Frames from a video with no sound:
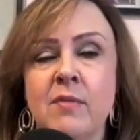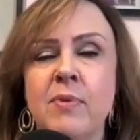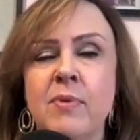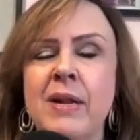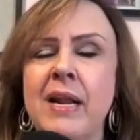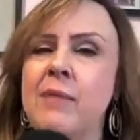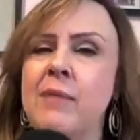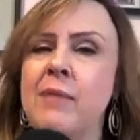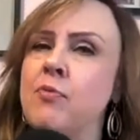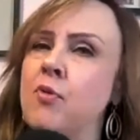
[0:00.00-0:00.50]

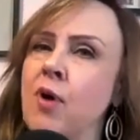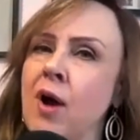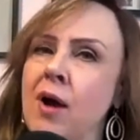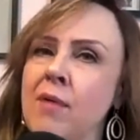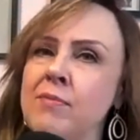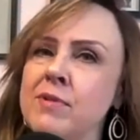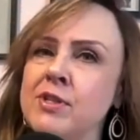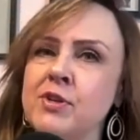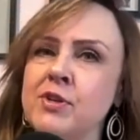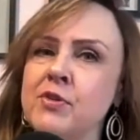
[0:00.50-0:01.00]
But I
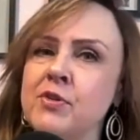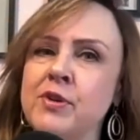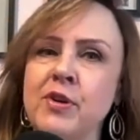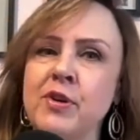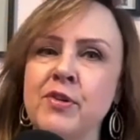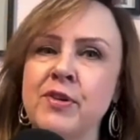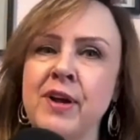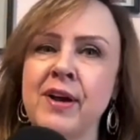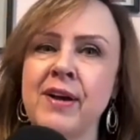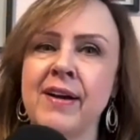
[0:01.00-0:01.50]
promise you,
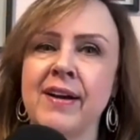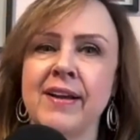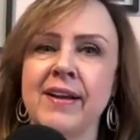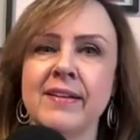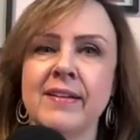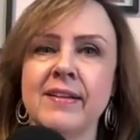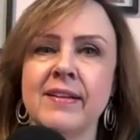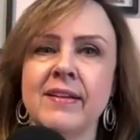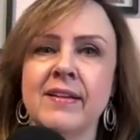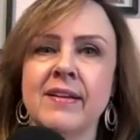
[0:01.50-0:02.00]
you're
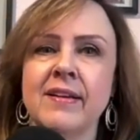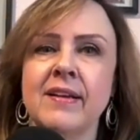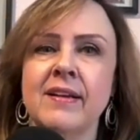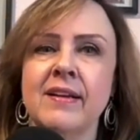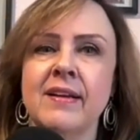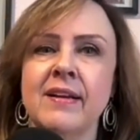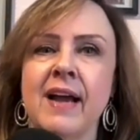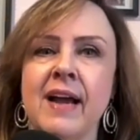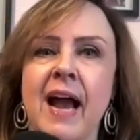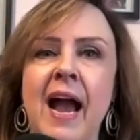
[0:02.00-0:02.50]
not.
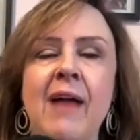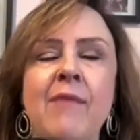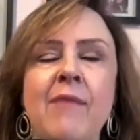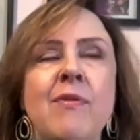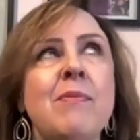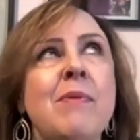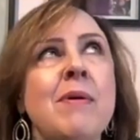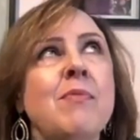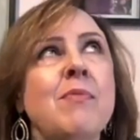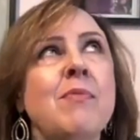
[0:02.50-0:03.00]
I
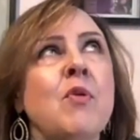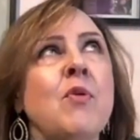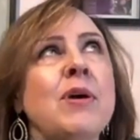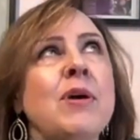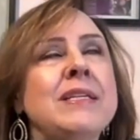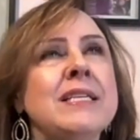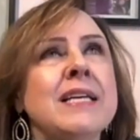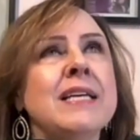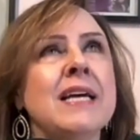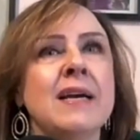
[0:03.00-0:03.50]
remember
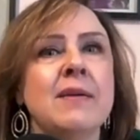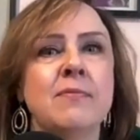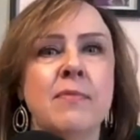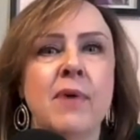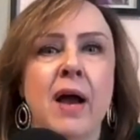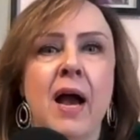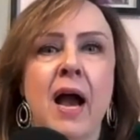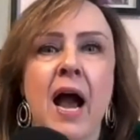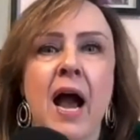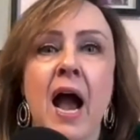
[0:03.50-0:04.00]
one time
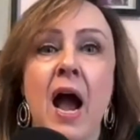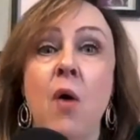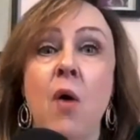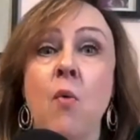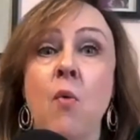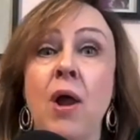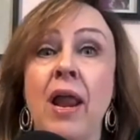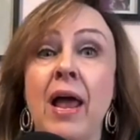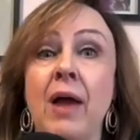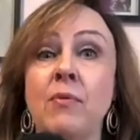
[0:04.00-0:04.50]

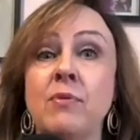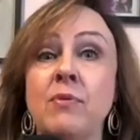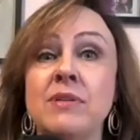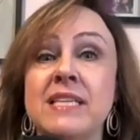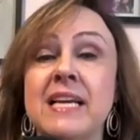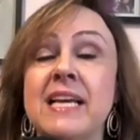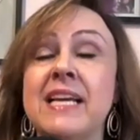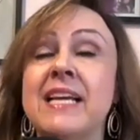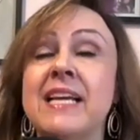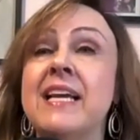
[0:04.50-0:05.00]
while I was
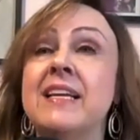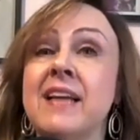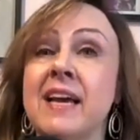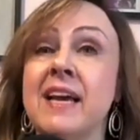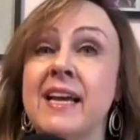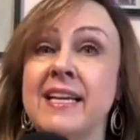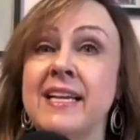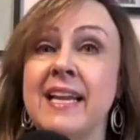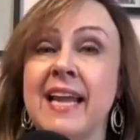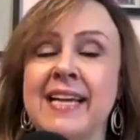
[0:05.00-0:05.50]
taking
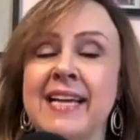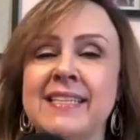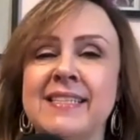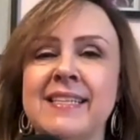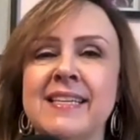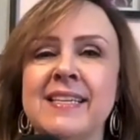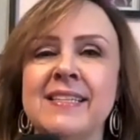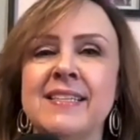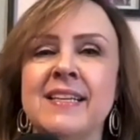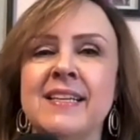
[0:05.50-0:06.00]
night
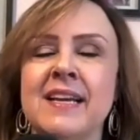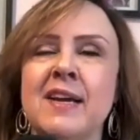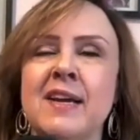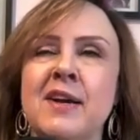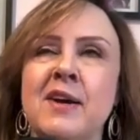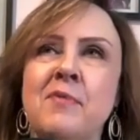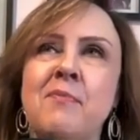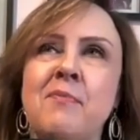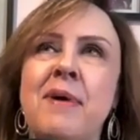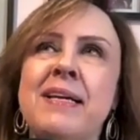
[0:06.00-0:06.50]
classes,
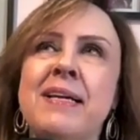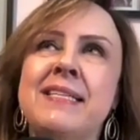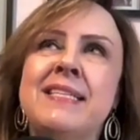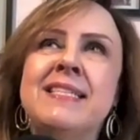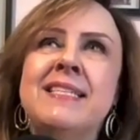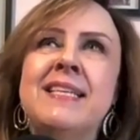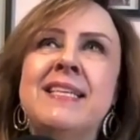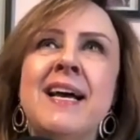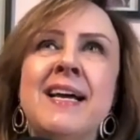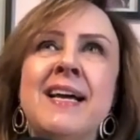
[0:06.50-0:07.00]
my
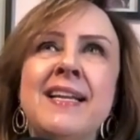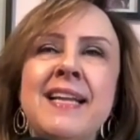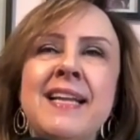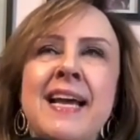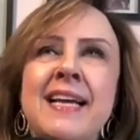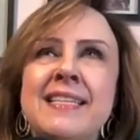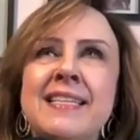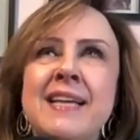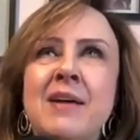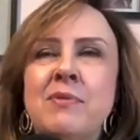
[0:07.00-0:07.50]
son,
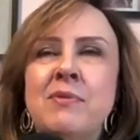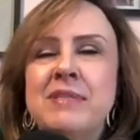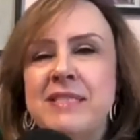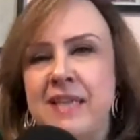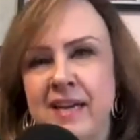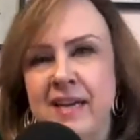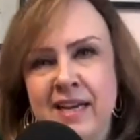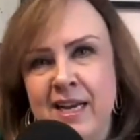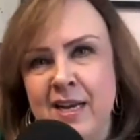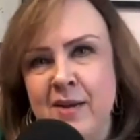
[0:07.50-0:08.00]
as I was
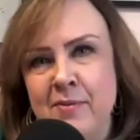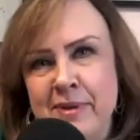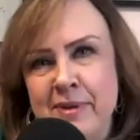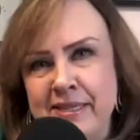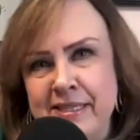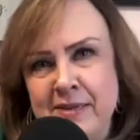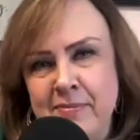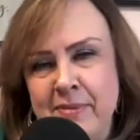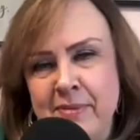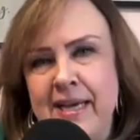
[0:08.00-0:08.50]
tucking him
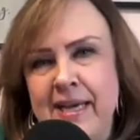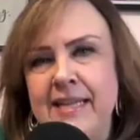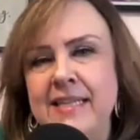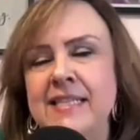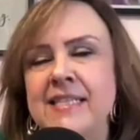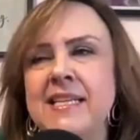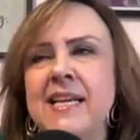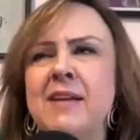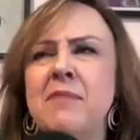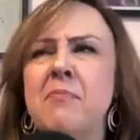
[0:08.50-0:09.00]
into bed,
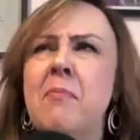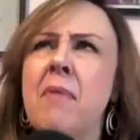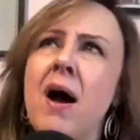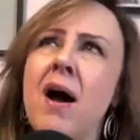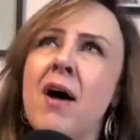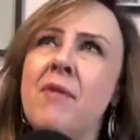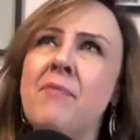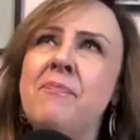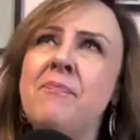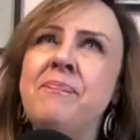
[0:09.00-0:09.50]
said,
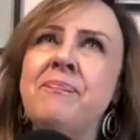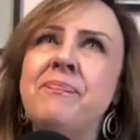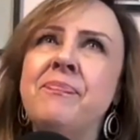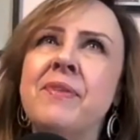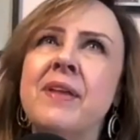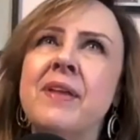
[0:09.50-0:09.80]
"Mom,